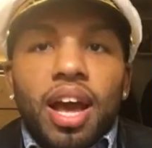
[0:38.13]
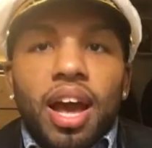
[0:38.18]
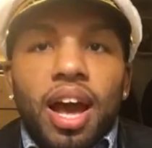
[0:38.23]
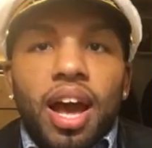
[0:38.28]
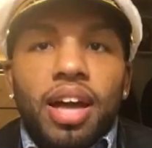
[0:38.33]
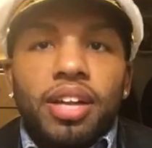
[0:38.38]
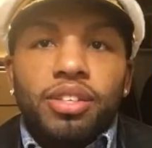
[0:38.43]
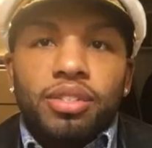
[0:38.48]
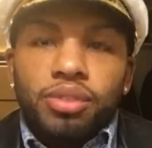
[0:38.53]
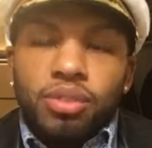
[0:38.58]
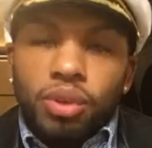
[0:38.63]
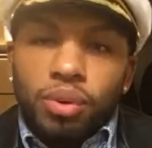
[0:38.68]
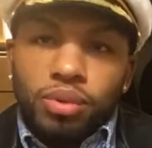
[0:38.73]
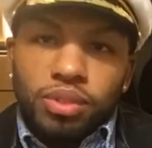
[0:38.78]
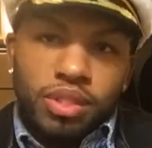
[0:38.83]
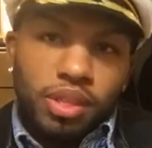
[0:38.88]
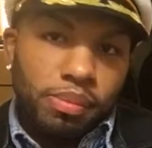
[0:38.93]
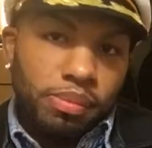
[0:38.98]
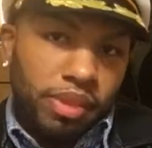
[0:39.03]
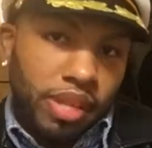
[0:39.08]
I do know
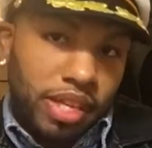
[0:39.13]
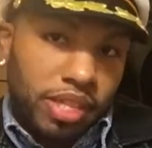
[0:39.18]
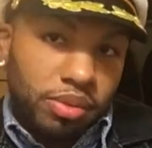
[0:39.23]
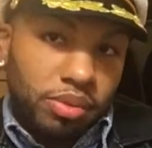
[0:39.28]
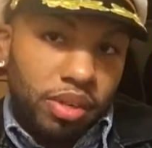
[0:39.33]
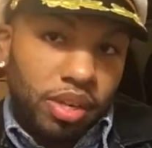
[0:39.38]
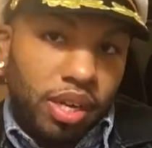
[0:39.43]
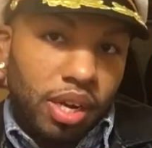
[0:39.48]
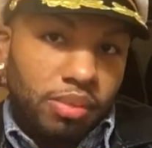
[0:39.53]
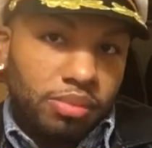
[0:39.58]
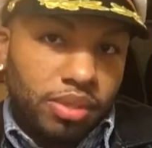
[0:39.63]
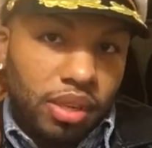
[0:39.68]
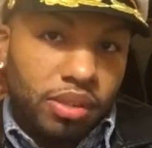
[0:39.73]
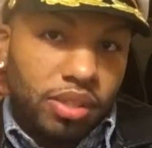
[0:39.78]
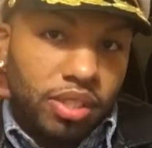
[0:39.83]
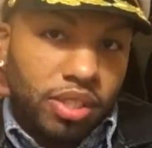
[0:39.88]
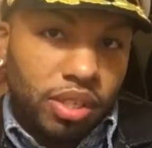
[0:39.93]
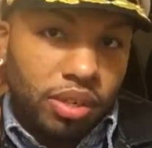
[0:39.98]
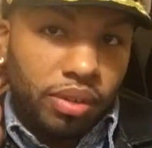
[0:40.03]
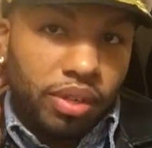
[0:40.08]
some things when it comes down
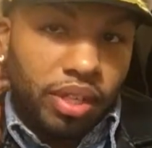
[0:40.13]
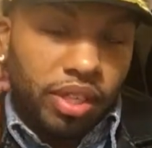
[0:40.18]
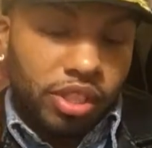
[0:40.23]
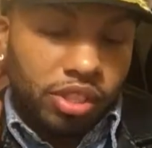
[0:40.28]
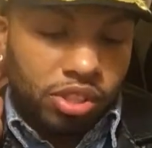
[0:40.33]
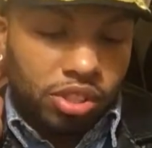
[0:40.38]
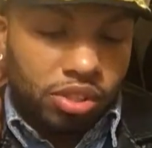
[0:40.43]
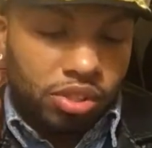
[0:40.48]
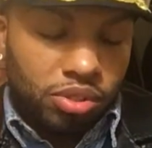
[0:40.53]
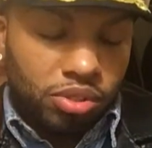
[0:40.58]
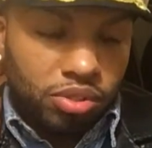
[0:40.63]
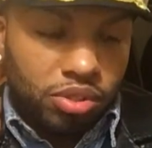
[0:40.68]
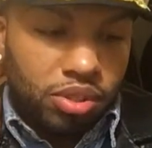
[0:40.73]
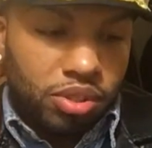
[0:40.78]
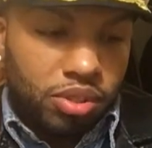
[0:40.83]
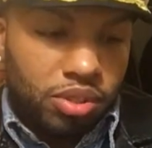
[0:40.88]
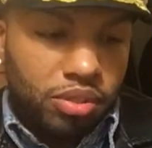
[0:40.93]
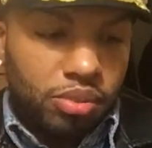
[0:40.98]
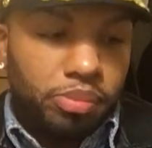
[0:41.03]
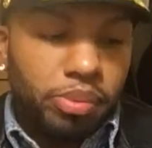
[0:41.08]
to certain issues.
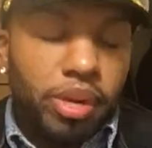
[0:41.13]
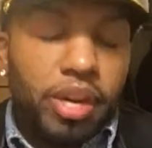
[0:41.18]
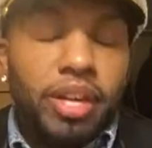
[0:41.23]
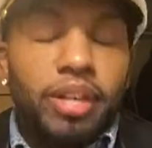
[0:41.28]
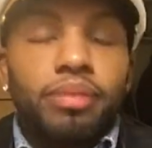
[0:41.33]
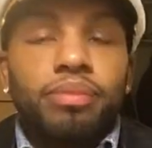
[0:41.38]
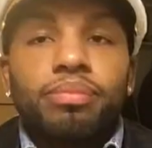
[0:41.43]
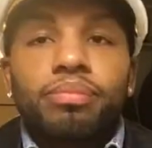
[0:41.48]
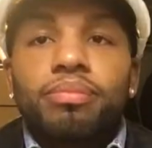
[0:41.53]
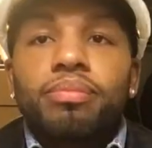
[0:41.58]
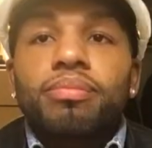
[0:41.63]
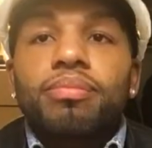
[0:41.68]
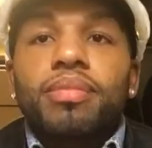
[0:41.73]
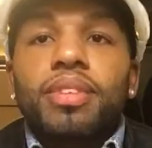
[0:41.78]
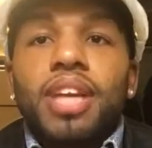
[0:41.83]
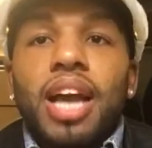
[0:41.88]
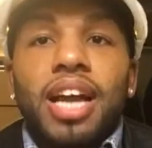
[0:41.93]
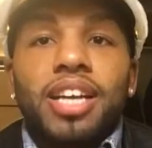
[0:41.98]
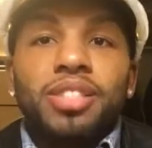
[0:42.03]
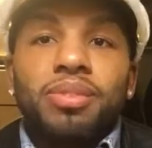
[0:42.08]
But
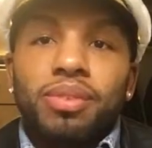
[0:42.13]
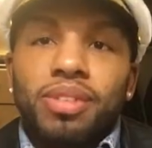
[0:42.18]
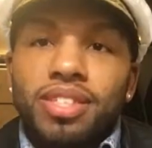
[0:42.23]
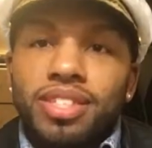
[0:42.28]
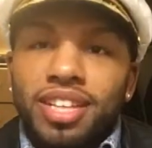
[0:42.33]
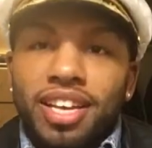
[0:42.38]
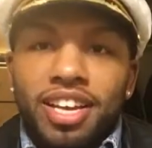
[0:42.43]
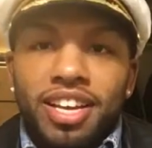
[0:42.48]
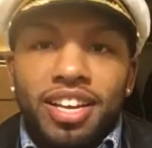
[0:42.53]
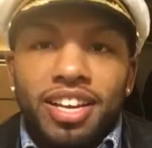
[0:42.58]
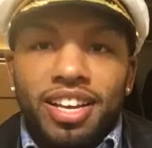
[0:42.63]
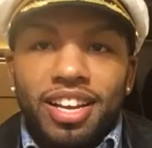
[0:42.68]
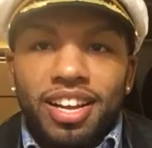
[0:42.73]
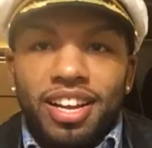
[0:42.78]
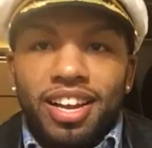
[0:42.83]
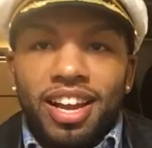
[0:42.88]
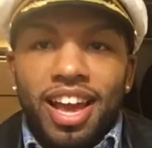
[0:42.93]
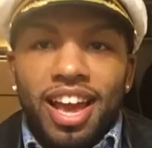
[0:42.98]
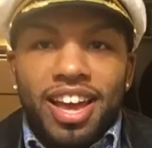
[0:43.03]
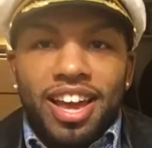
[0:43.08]
I just want to say,
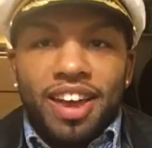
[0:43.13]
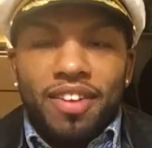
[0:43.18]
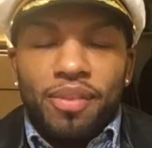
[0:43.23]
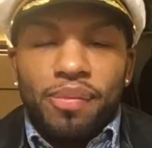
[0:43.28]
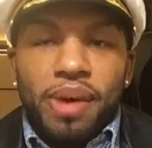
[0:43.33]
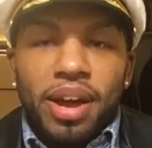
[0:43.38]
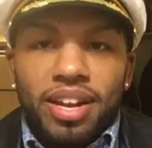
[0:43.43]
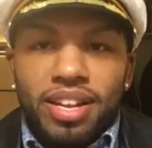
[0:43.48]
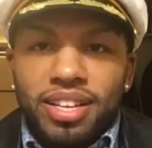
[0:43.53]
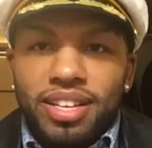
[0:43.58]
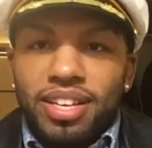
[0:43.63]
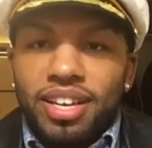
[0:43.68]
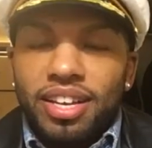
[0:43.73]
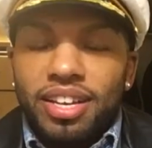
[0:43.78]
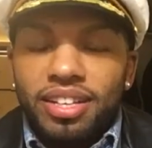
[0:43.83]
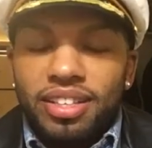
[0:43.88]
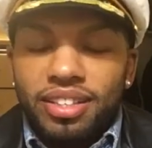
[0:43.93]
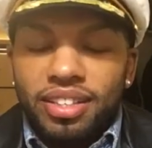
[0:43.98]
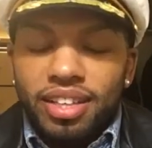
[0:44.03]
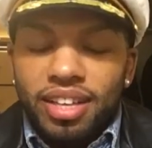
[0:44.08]
hey everybody
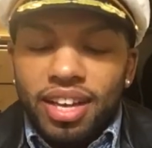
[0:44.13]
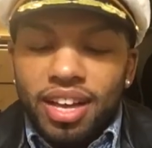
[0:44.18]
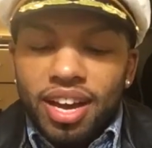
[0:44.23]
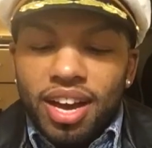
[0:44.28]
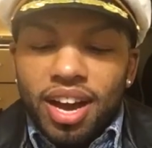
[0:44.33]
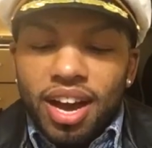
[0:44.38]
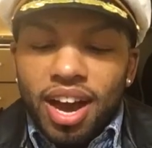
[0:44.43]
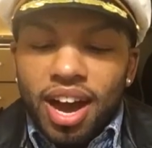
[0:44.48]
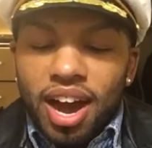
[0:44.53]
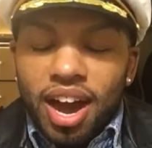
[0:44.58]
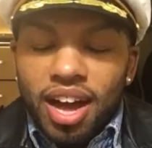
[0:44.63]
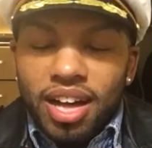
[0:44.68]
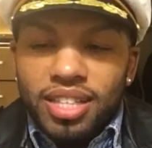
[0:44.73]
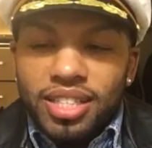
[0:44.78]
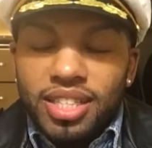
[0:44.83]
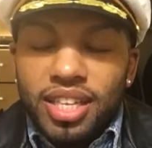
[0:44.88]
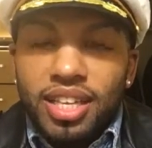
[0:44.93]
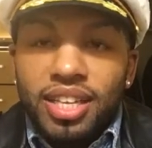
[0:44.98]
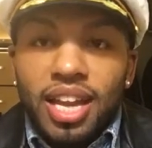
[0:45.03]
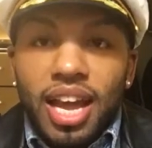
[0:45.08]
again.
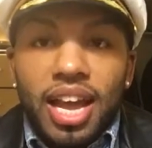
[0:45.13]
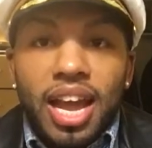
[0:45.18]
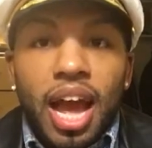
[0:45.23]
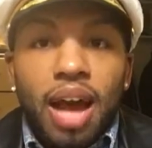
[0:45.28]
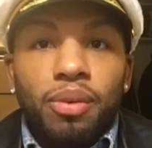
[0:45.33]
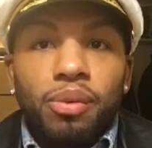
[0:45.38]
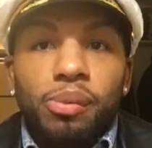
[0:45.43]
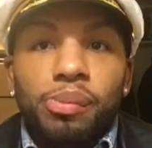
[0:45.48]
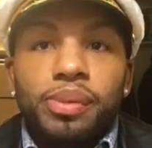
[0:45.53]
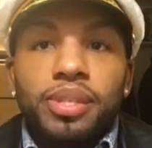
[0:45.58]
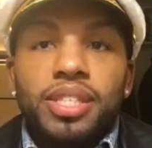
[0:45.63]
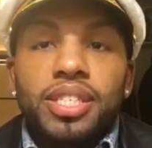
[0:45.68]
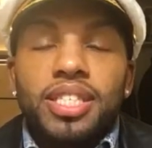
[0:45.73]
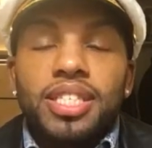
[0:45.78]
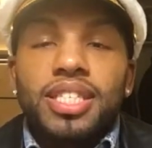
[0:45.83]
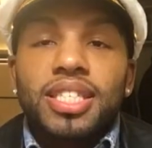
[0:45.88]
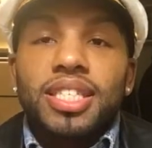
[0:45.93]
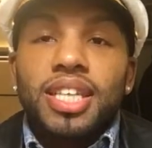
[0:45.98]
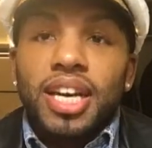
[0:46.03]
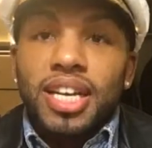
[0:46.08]
Tonight I will be
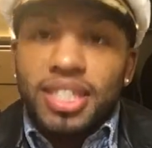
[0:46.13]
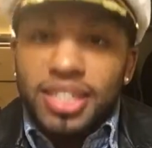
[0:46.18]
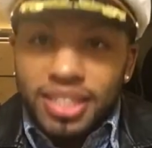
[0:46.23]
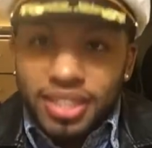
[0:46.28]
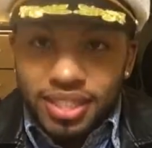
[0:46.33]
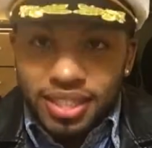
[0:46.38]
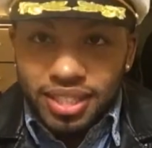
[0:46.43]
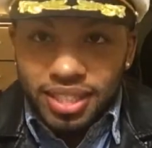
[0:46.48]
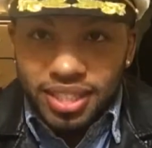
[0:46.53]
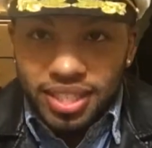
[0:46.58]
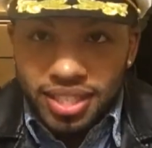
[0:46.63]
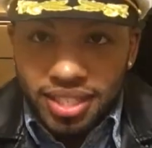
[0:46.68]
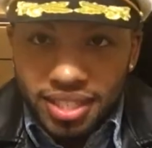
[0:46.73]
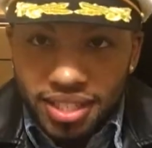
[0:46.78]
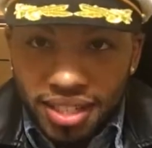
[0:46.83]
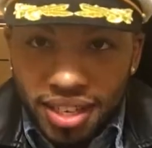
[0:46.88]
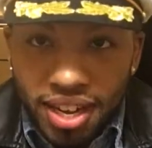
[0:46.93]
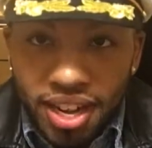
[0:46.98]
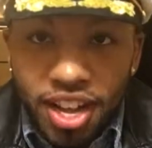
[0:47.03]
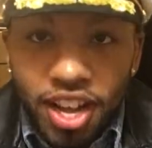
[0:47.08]

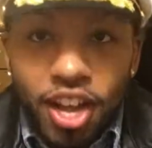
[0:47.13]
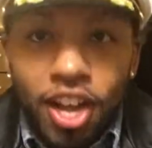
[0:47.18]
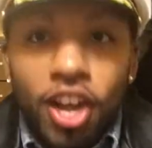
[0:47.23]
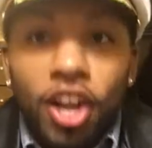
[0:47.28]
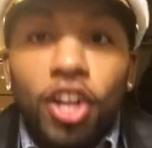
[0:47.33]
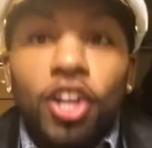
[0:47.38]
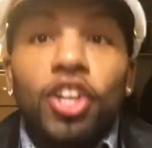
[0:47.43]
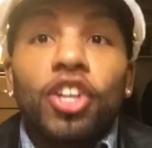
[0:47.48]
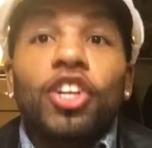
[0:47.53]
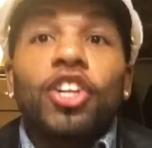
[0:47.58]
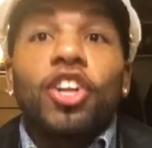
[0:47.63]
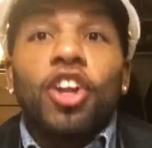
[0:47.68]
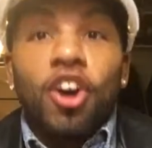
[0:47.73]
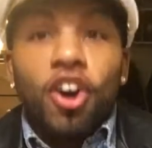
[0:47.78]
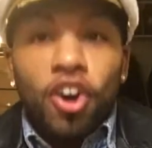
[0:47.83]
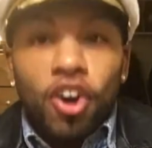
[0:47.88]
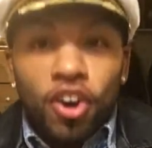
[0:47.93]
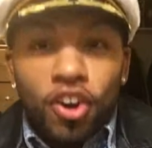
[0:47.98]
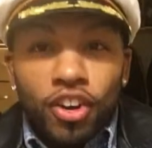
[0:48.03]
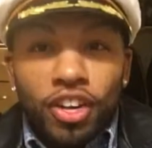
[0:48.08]
discussing
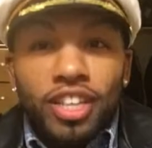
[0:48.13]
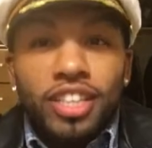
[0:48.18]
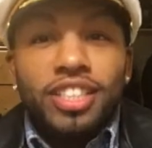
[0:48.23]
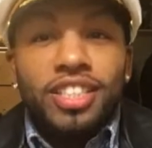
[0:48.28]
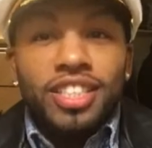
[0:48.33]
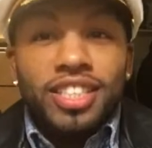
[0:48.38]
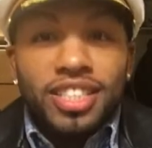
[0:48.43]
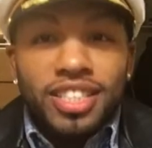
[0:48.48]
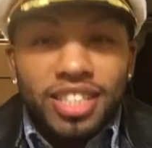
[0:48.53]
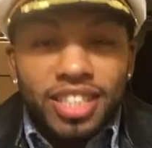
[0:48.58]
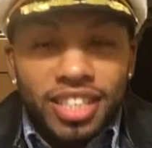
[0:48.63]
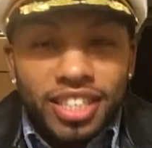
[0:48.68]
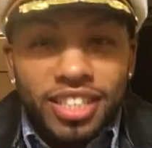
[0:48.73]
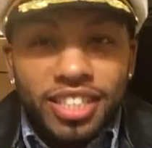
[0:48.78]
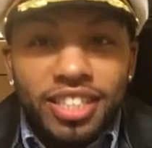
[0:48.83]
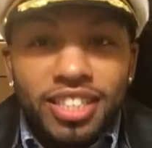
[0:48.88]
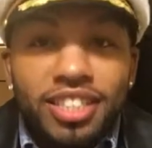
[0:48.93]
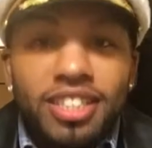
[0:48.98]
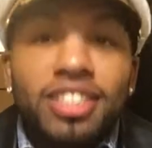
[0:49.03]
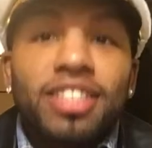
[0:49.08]
long distance
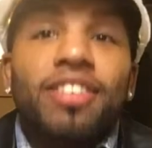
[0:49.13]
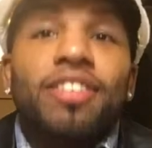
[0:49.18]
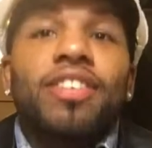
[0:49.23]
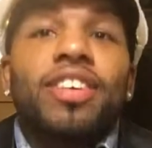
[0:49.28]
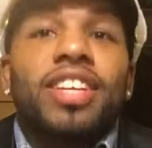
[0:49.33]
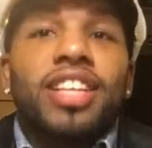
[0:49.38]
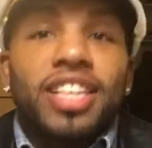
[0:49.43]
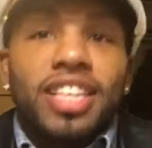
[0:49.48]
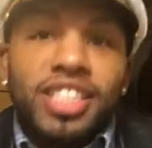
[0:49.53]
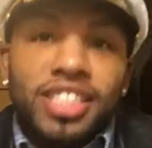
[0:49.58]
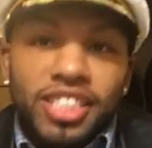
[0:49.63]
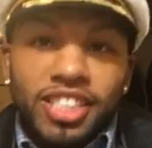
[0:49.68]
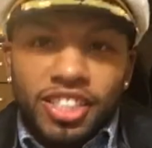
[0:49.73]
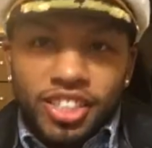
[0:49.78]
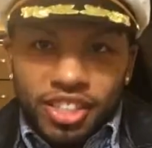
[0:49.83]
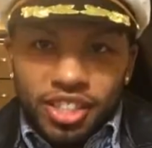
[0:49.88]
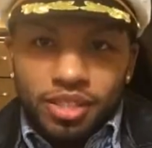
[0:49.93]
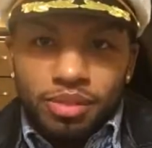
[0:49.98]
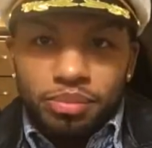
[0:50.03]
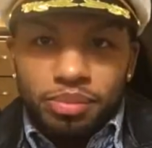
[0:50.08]

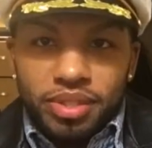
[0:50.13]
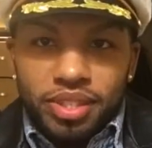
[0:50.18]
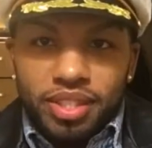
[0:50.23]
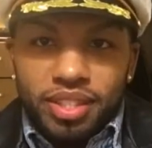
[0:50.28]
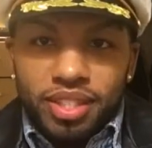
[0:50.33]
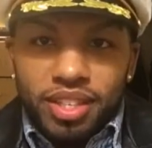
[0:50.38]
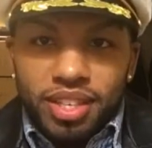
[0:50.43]
relationships